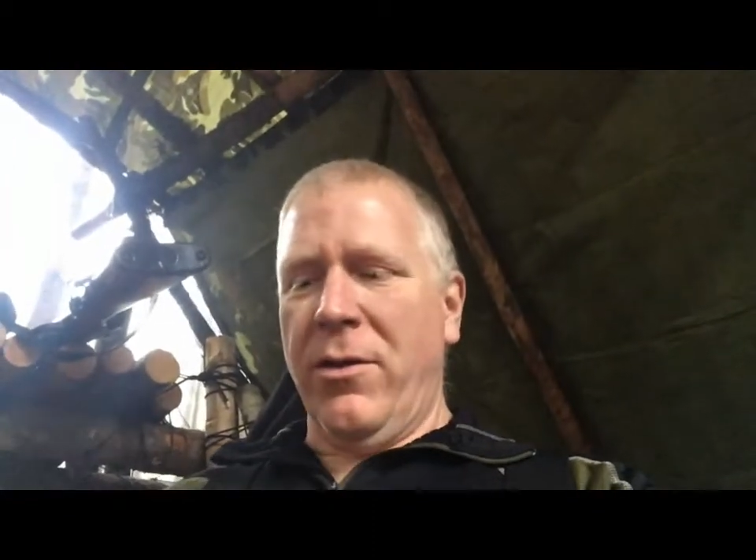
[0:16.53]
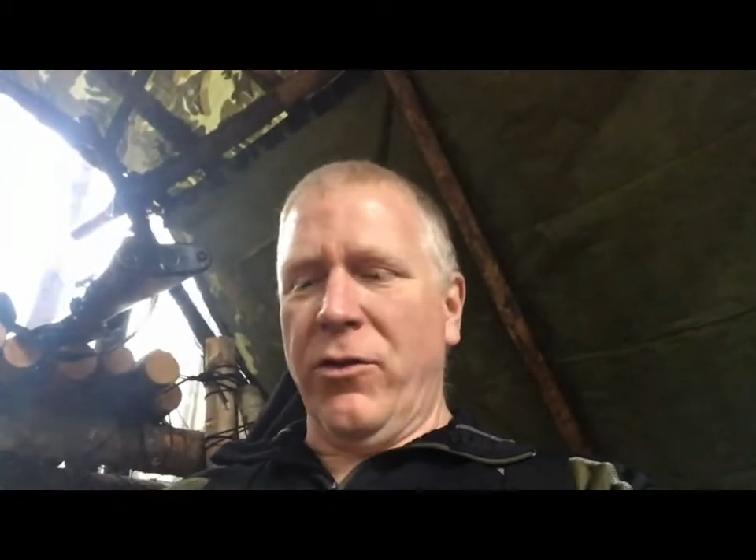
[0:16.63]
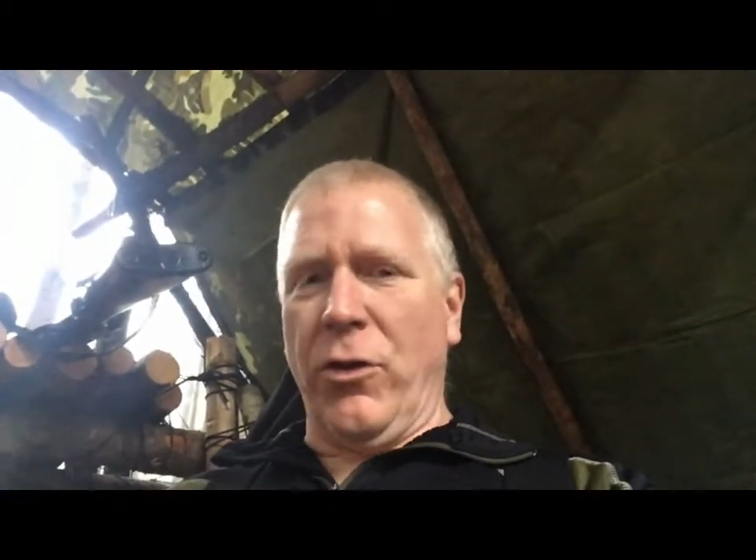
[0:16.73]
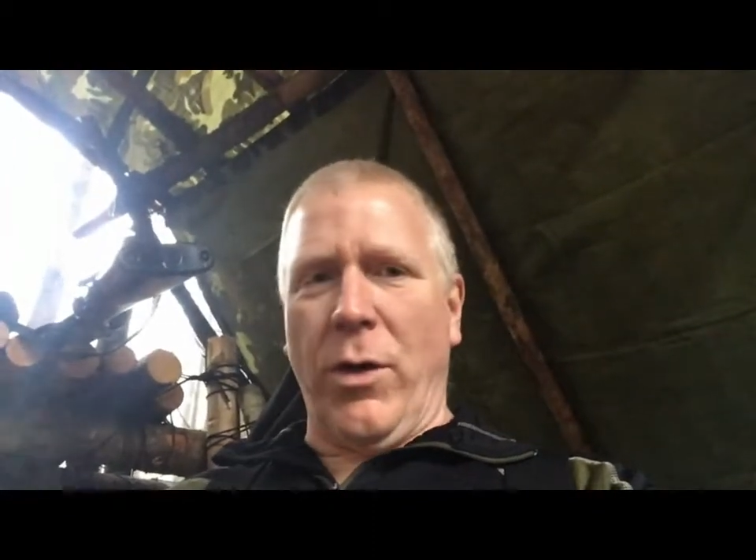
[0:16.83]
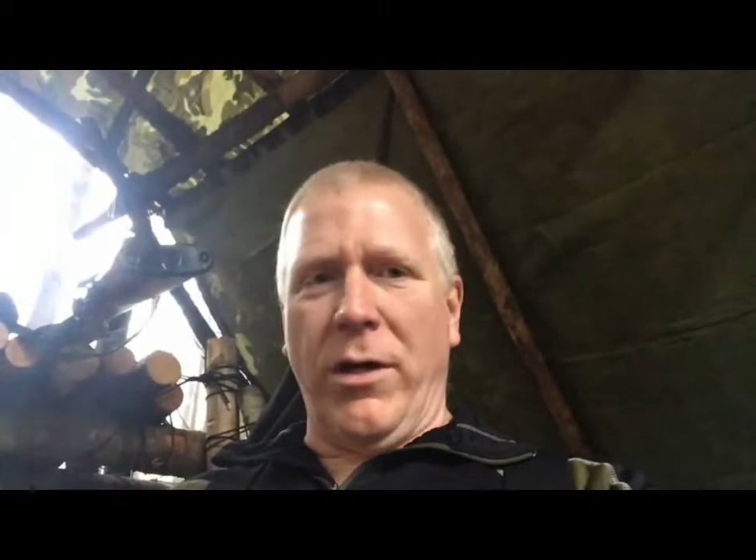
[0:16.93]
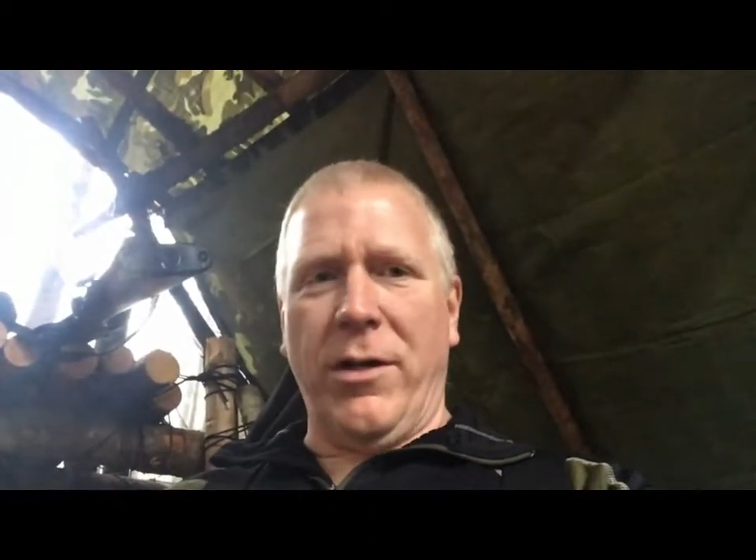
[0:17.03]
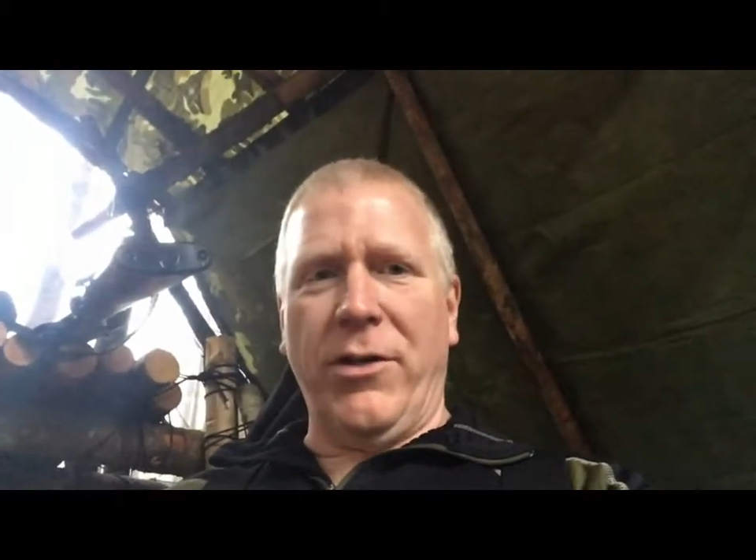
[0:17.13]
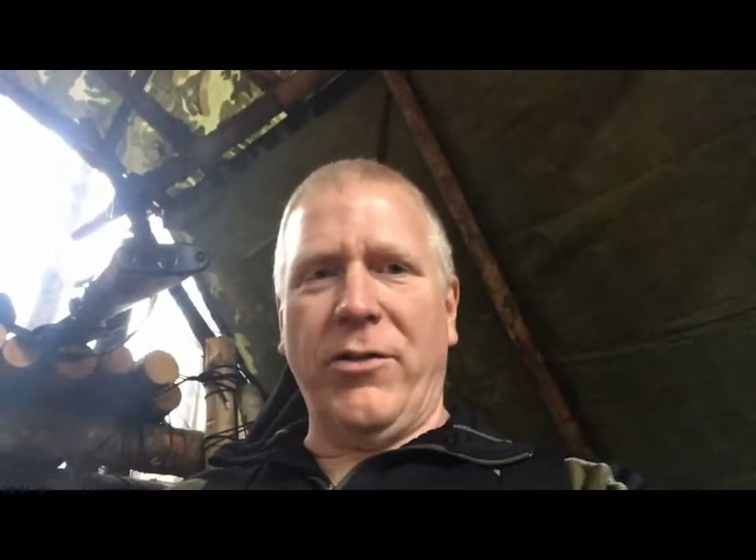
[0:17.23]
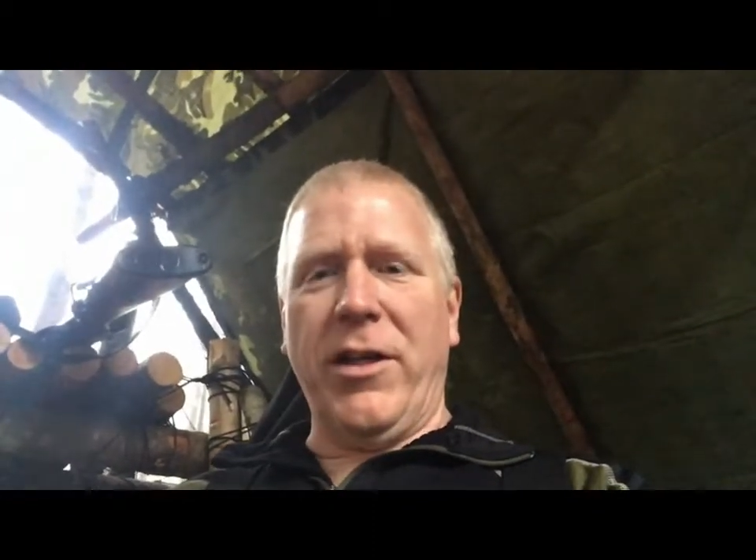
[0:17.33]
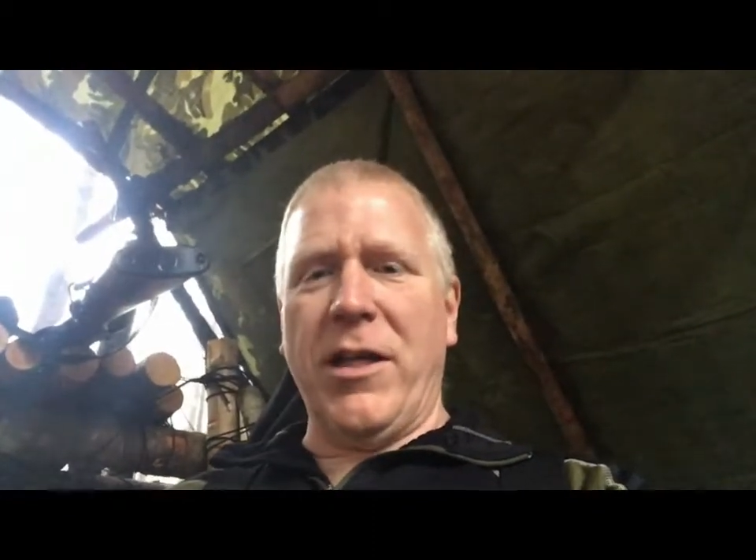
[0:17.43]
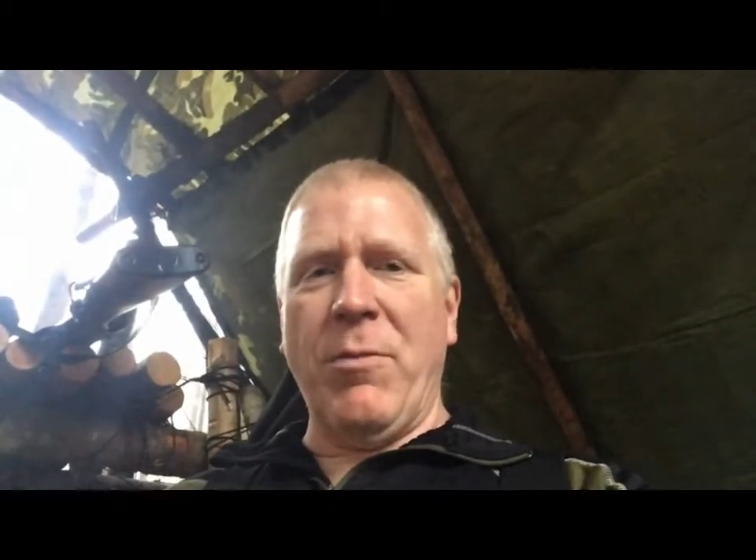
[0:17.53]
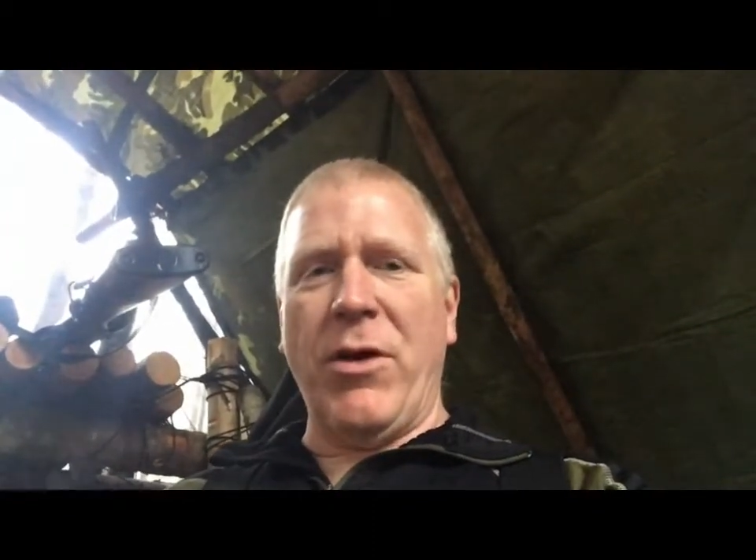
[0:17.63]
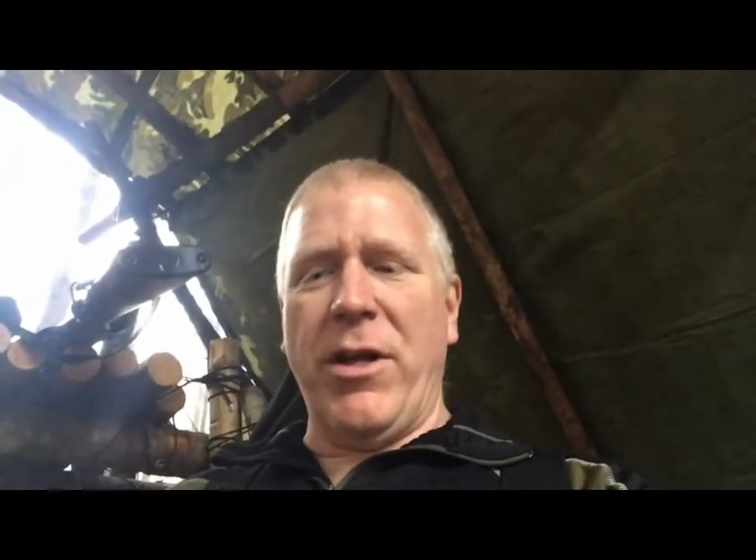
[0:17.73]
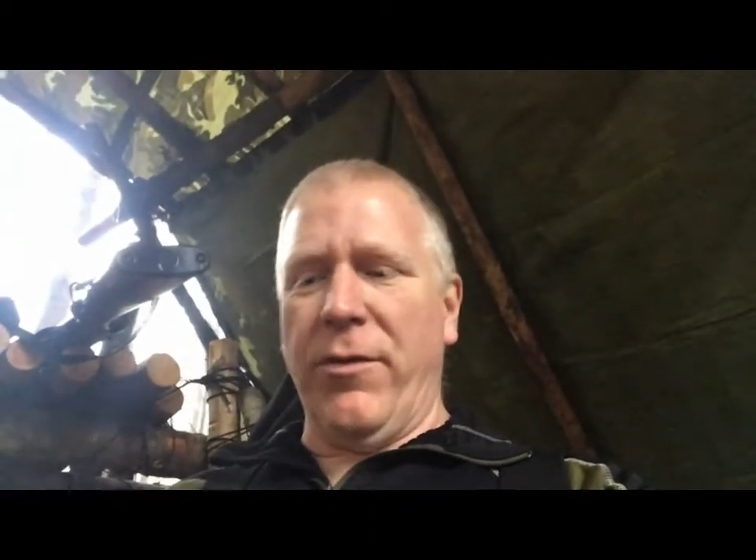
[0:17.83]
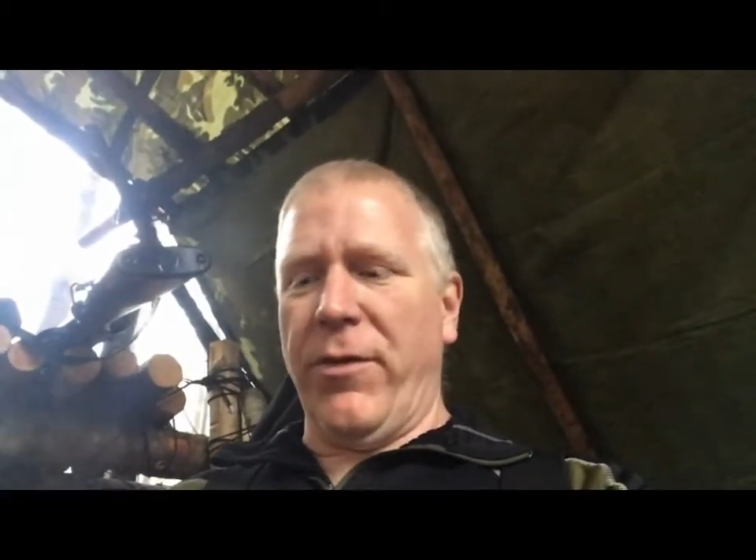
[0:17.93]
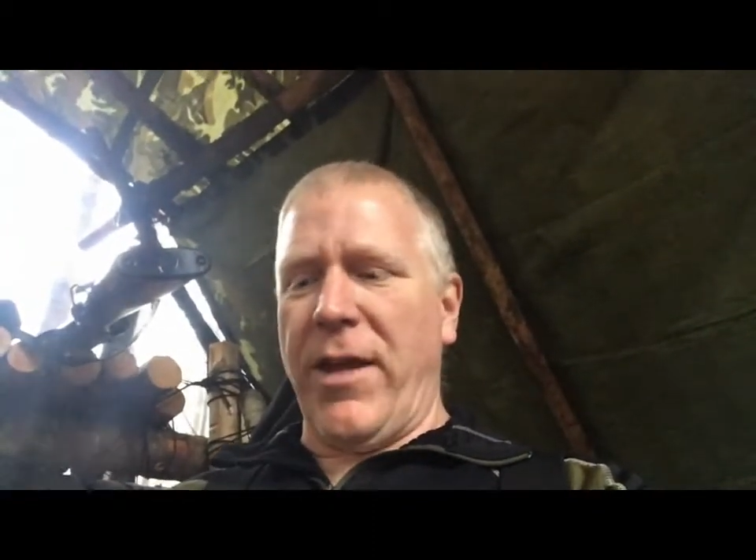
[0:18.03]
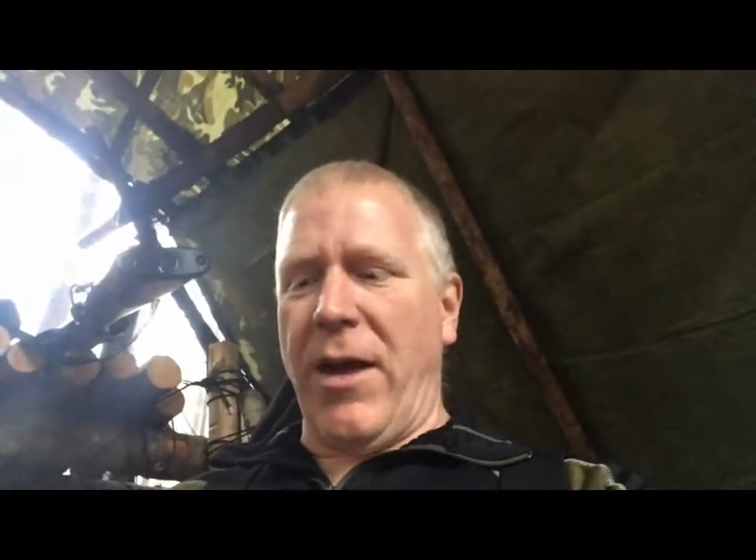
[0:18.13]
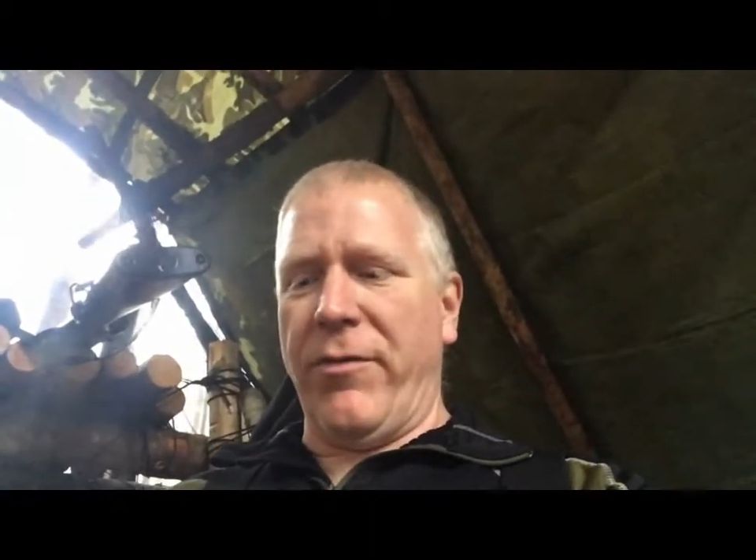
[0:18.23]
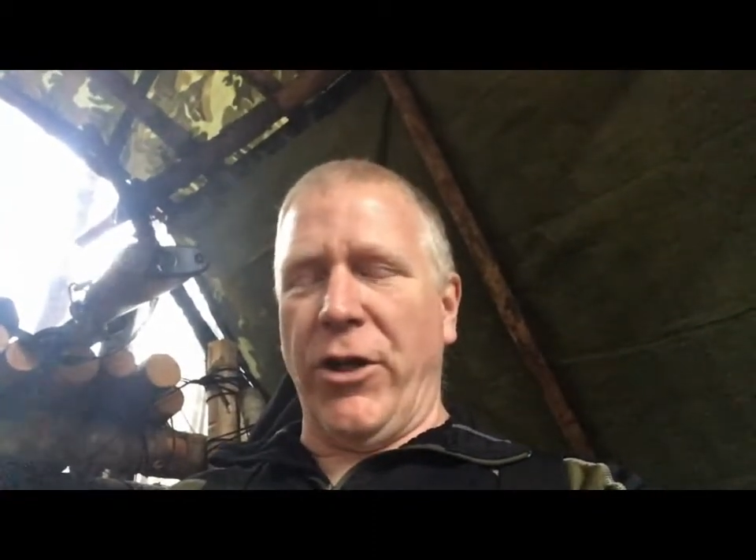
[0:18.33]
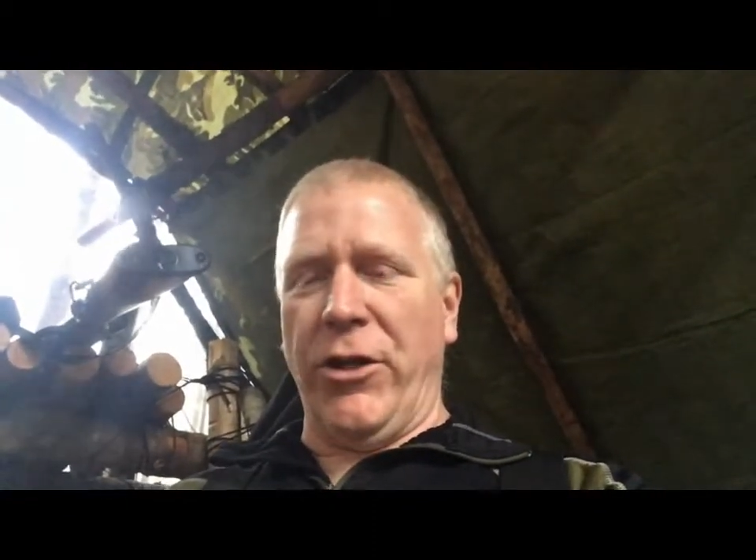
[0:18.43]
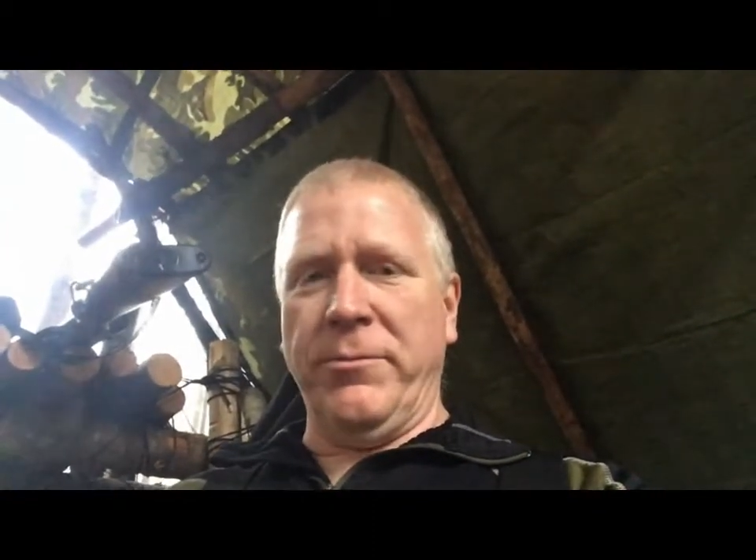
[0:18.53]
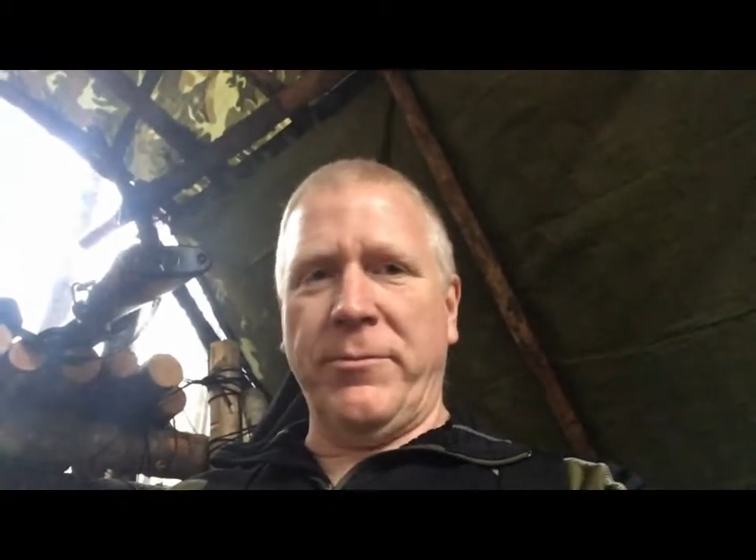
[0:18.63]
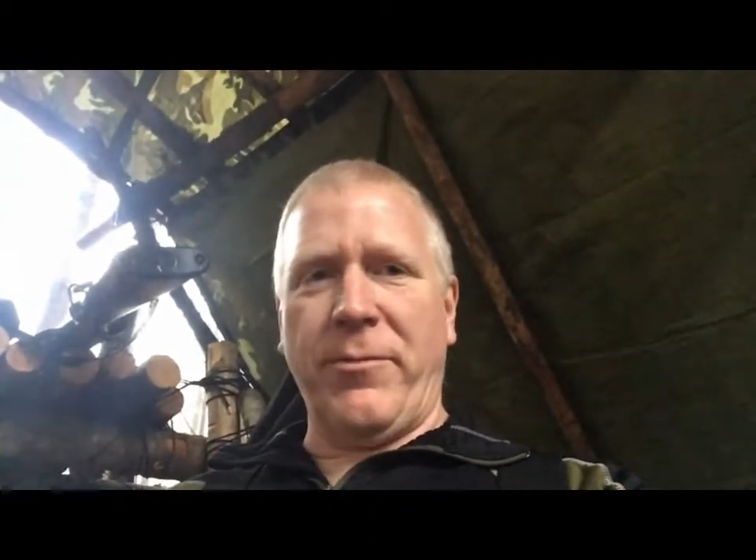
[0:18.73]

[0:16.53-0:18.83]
So I decided to come out here for the afternoon,